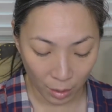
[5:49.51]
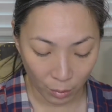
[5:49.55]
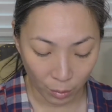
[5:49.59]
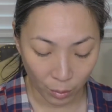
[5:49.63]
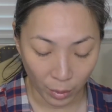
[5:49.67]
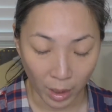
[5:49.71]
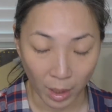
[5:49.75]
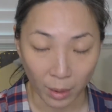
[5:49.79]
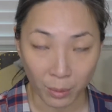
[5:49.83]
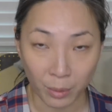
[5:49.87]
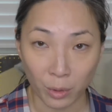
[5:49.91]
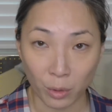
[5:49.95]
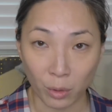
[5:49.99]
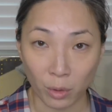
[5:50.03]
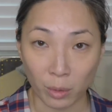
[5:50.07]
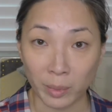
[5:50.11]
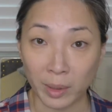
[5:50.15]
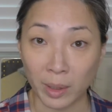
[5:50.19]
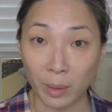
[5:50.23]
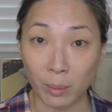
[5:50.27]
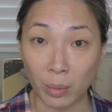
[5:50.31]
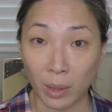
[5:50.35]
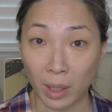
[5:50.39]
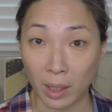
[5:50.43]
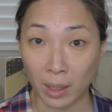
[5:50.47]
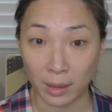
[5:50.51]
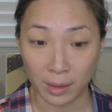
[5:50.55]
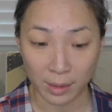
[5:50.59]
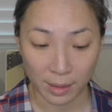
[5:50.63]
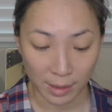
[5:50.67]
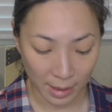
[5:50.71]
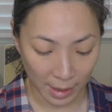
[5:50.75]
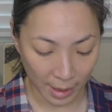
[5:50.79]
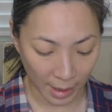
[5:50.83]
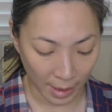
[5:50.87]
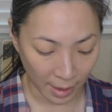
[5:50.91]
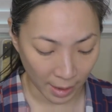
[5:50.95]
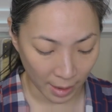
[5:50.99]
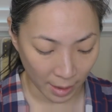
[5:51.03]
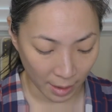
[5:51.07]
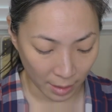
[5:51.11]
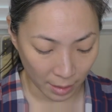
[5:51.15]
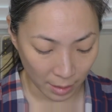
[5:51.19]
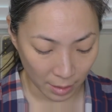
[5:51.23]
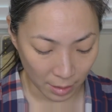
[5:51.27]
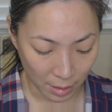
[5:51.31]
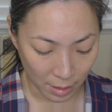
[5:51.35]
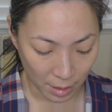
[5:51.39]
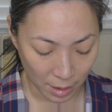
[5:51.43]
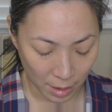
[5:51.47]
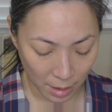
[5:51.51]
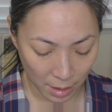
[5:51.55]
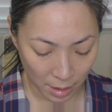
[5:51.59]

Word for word: where I would normally bronze and